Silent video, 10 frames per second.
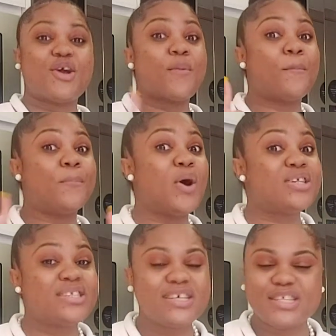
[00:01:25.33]
your
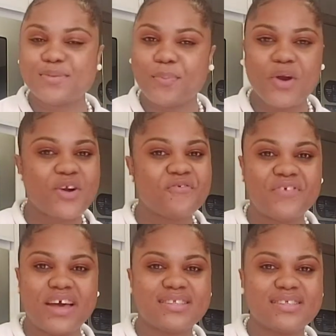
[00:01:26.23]
butt is
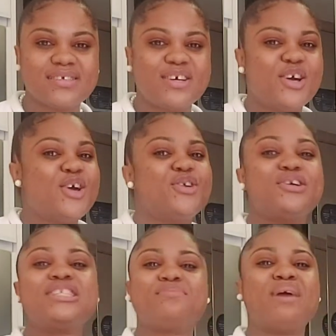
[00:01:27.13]
perfect, your
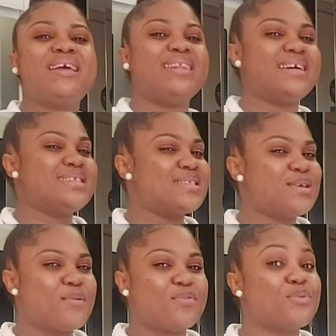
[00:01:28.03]
smile lights
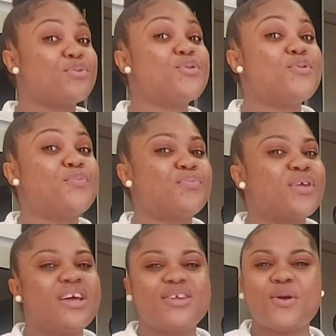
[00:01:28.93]
up the room,
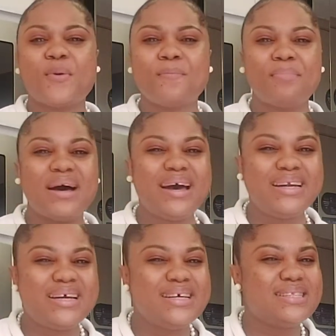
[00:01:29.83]
your mind
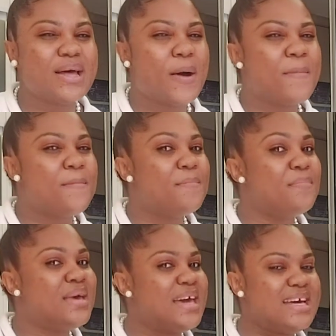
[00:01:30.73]
is
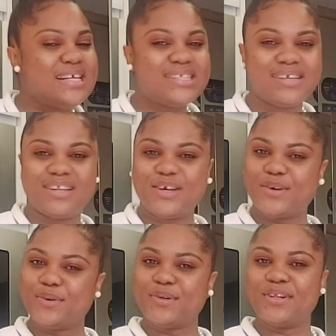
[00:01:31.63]
amazingly
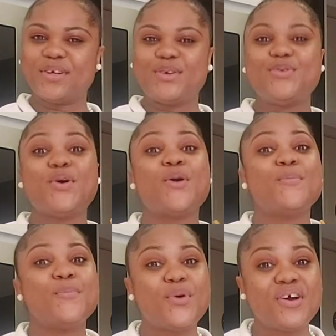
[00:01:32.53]
cool, you are
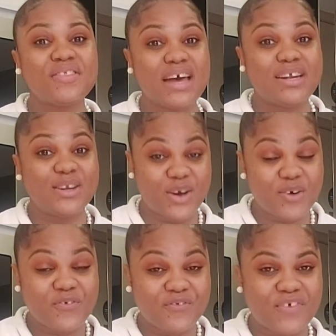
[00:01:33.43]
more than
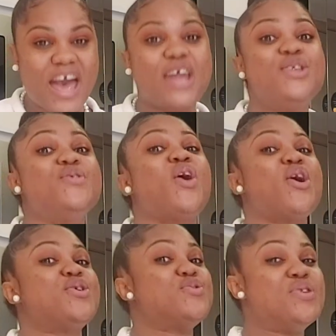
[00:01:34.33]
enough, and you are
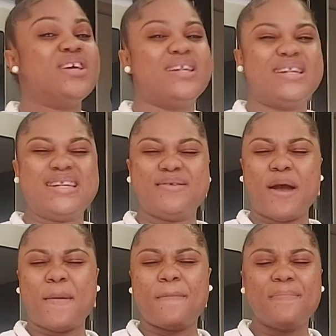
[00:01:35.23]
doing an
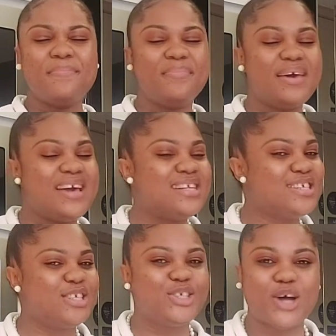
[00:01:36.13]

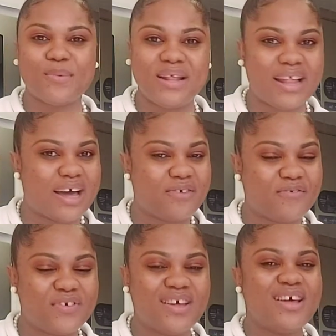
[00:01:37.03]
amazing job at life.
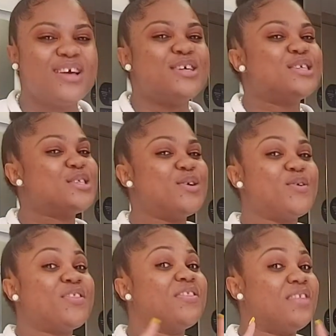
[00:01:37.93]

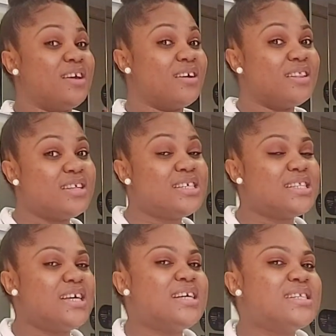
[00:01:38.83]
So think on these
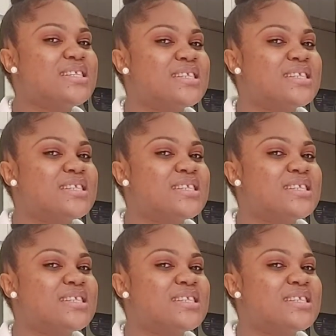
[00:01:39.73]
things